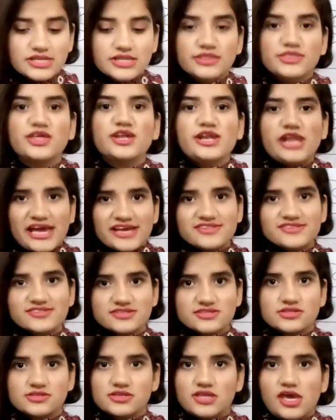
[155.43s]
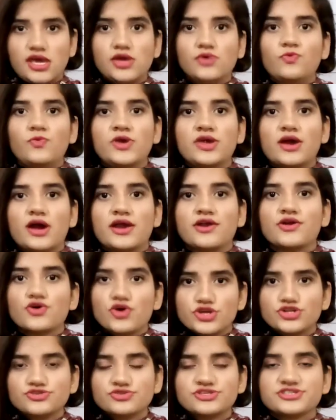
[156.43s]
The next thing we are
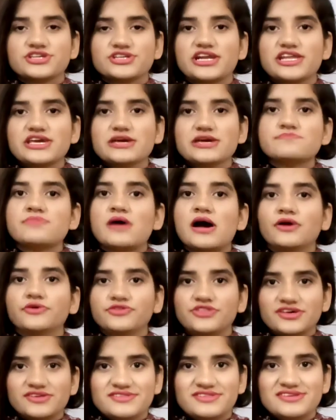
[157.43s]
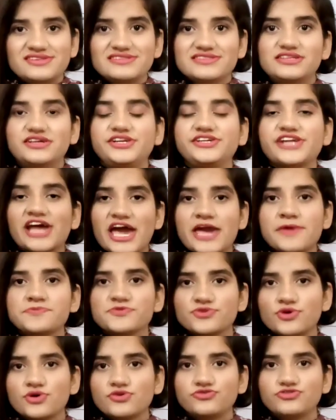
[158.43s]
going to study about this is the types
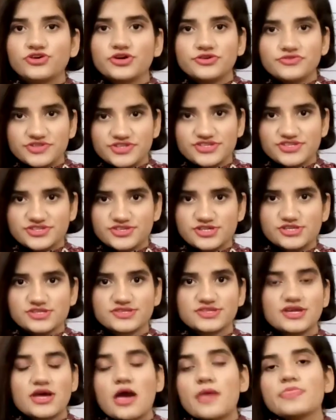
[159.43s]
of resistance.